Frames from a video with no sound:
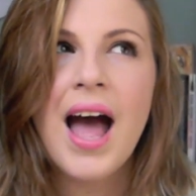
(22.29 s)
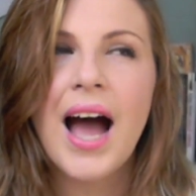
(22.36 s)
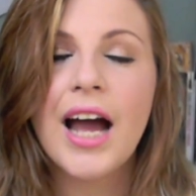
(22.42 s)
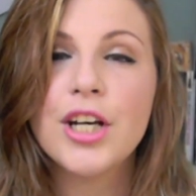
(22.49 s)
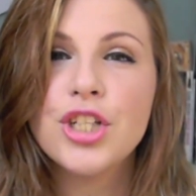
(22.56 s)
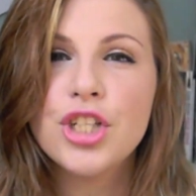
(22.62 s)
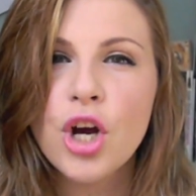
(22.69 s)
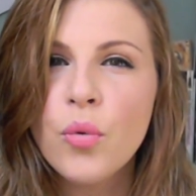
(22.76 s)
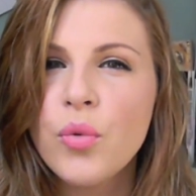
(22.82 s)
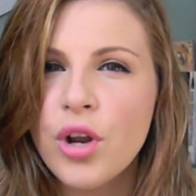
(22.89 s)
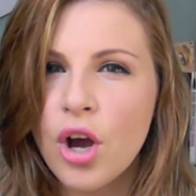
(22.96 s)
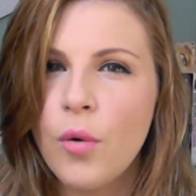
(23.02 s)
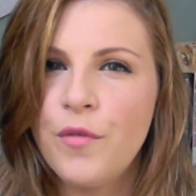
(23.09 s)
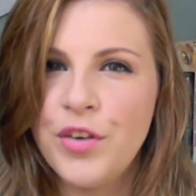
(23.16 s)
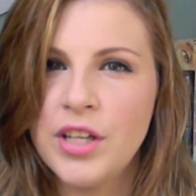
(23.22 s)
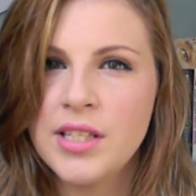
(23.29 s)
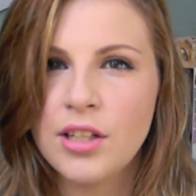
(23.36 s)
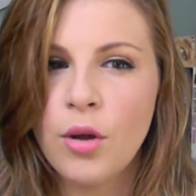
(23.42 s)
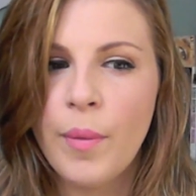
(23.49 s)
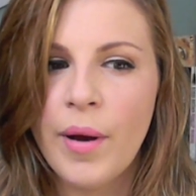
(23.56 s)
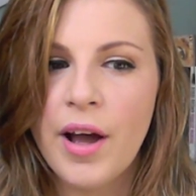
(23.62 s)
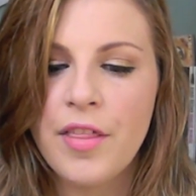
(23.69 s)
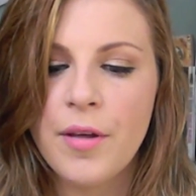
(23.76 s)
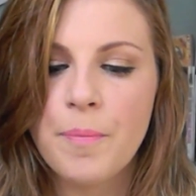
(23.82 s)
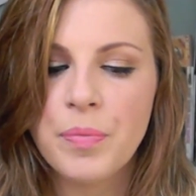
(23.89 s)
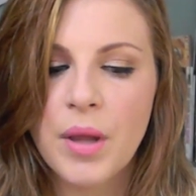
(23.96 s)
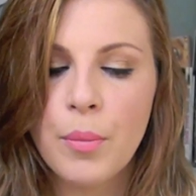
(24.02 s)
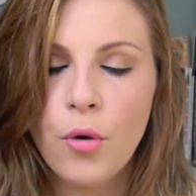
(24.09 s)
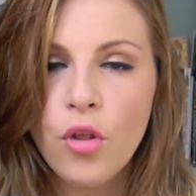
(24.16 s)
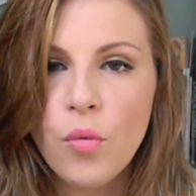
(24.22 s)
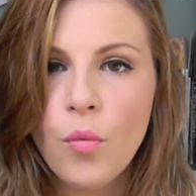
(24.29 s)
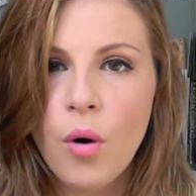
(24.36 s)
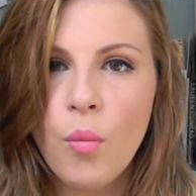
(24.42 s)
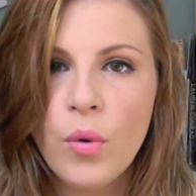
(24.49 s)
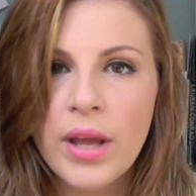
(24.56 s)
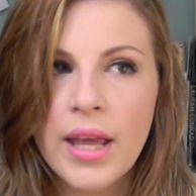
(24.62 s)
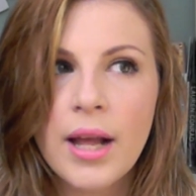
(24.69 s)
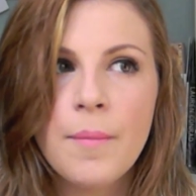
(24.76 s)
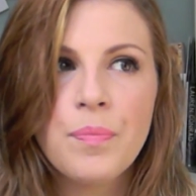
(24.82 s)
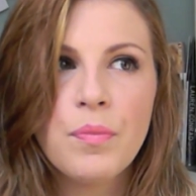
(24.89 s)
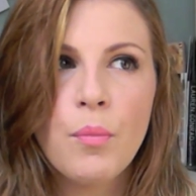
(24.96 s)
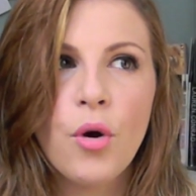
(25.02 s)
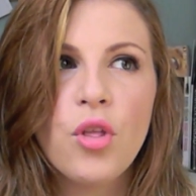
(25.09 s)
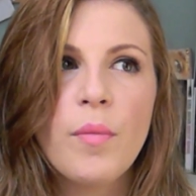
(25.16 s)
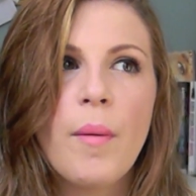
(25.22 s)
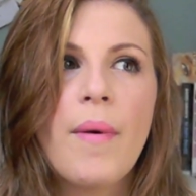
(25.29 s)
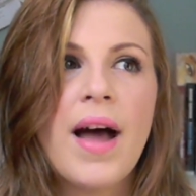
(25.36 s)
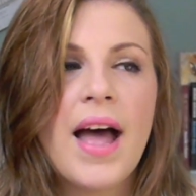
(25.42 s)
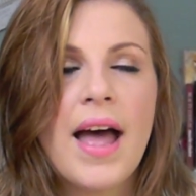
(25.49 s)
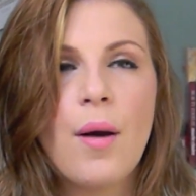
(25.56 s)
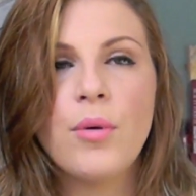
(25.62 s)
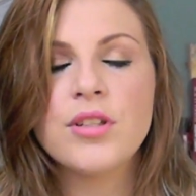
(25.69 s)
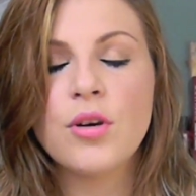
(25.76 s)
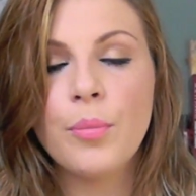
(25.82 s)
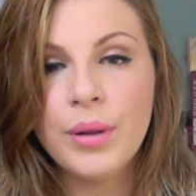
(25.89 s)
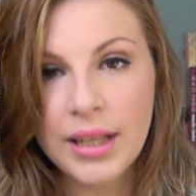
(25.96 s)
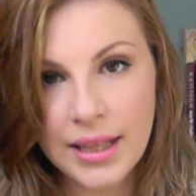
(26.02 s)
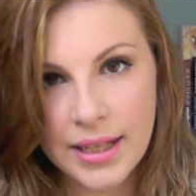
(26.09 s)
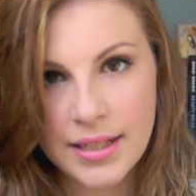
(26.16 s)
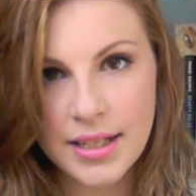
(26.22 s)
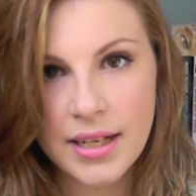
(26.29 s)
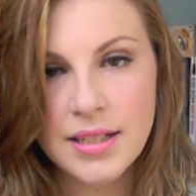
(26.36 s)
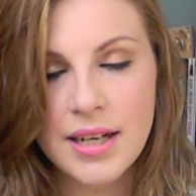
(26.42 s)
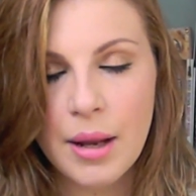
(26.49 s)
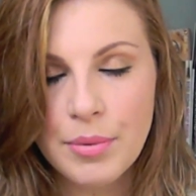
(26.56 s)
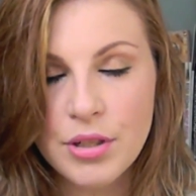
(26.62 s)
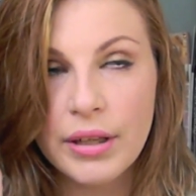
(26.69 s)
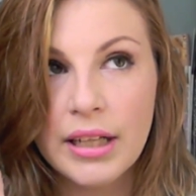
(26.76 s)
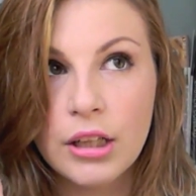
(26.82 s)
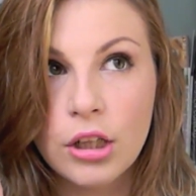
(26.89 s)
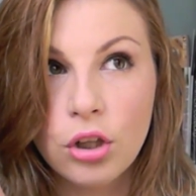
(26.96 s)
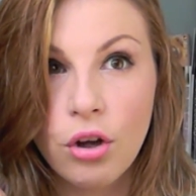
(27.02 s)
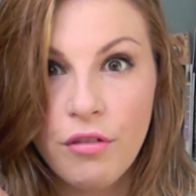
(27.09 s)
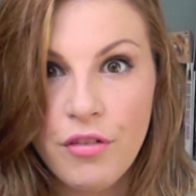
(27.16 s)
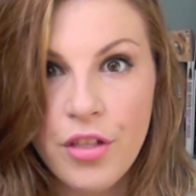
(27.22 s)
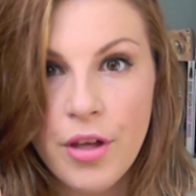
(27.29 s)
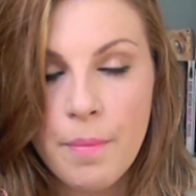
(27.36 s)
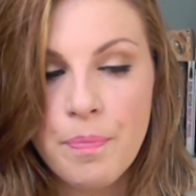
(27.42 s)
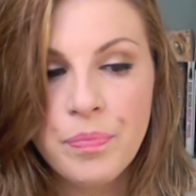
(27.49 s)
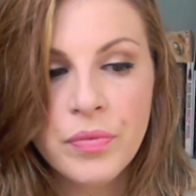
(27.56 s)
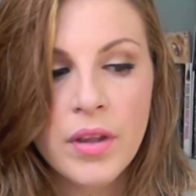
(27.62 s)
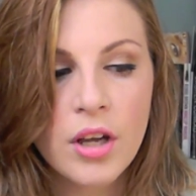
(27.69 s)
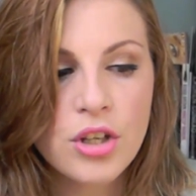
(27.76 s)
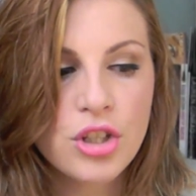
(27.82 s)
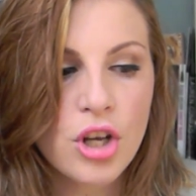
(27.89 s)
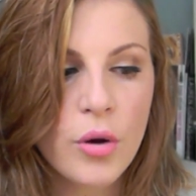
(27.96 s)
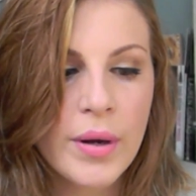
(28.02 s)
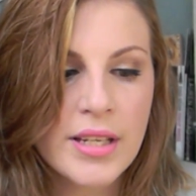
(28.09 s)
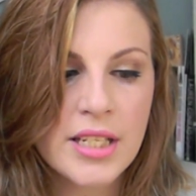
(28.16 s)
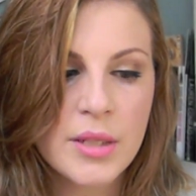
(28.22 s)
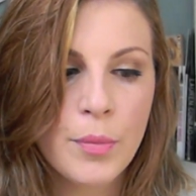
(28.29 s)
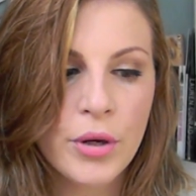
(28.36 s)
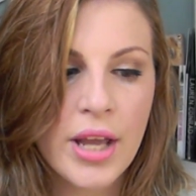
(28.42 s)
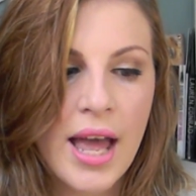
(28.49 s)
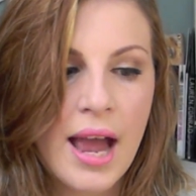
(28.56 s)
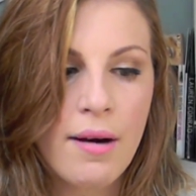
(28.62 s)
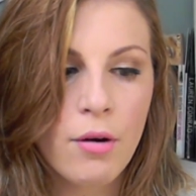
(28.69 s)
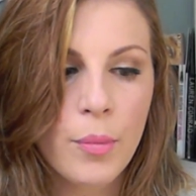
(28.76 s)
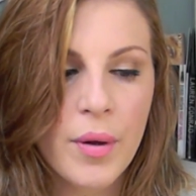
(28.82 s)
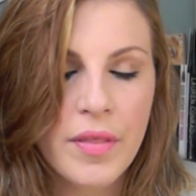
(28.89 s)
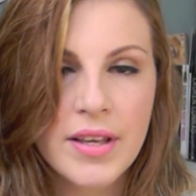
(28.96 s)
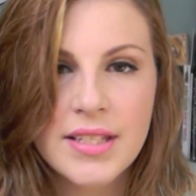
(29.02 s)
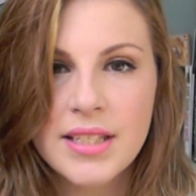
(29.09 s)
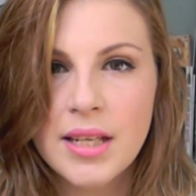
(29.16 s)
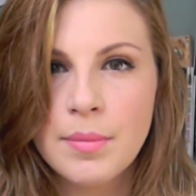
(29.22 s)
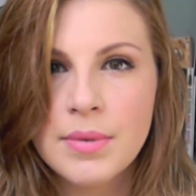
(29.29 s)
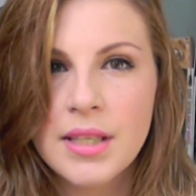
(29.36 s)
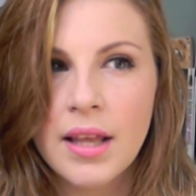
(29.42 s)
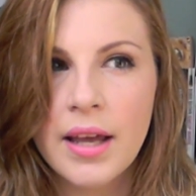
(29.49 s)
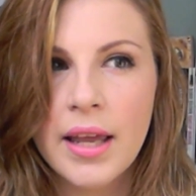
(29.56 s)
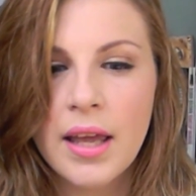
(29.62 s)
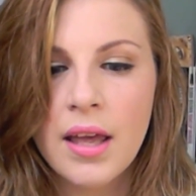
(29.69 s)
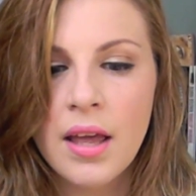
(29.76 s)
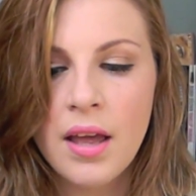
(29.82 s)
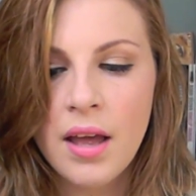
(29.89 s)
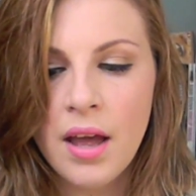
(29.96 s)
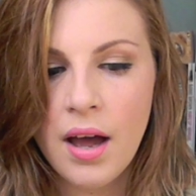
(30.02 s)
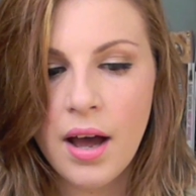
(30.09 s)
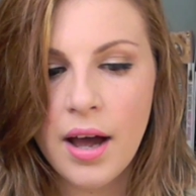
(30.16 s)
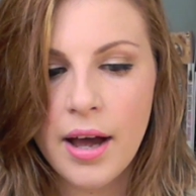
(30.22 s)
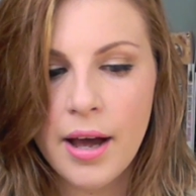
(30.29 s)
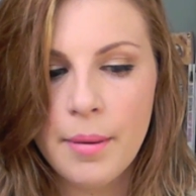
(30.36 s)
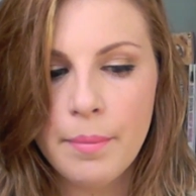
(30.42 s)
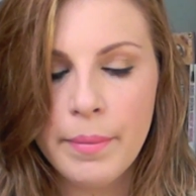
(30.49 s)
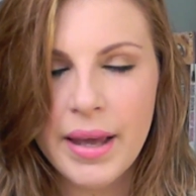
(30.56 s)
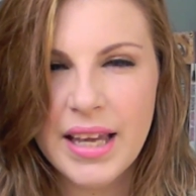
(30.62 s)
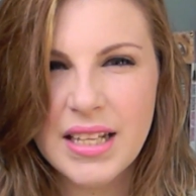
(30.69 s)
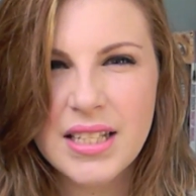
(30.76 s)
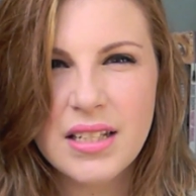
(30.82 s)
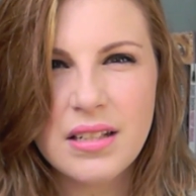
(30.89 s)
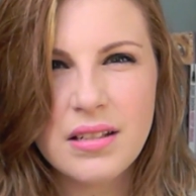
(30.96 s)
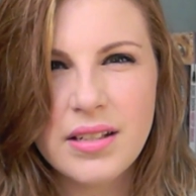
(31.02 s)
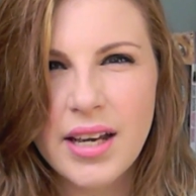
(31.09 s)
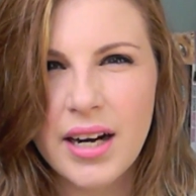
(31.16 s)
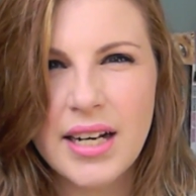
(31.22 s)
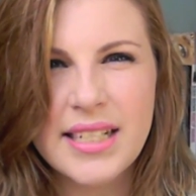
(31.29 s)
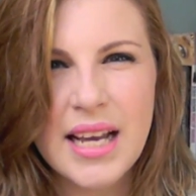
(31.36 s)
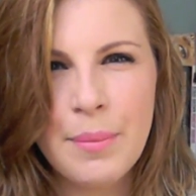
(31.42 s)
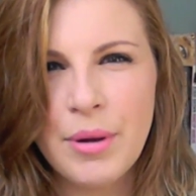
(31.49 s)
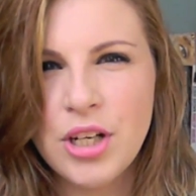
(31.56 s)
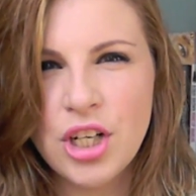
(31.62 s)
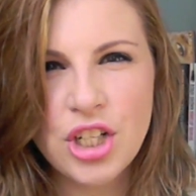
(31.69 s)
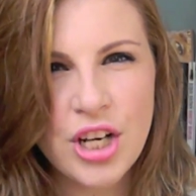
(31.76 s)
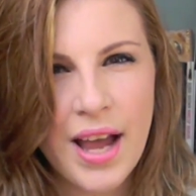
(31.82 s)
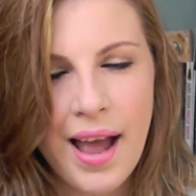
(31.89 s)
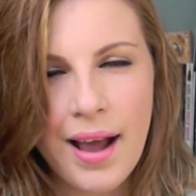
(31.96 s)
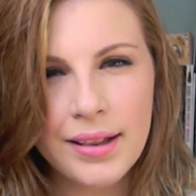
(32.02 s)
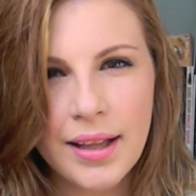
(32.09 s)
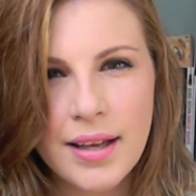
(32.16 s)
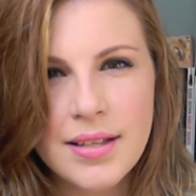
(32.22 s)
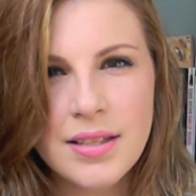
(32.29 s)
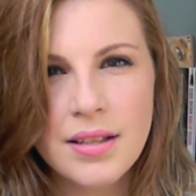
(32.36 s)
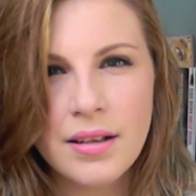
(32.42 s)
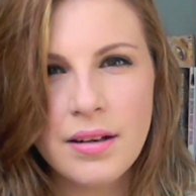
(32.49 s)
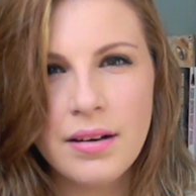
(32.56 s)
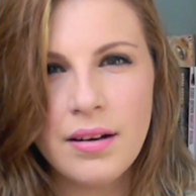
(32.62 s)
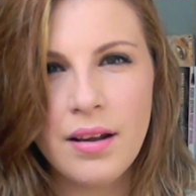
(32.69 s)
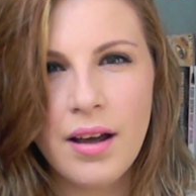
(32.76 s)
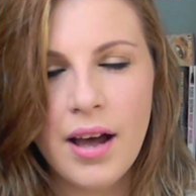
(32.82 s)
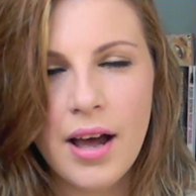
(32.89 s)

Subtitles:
I don't know if you can still buy them. I bought them 1 week, put them on my hair, was completely addicted, absolutely love them. So easy to put your hair up, and it seems like it kind of damages your hair less than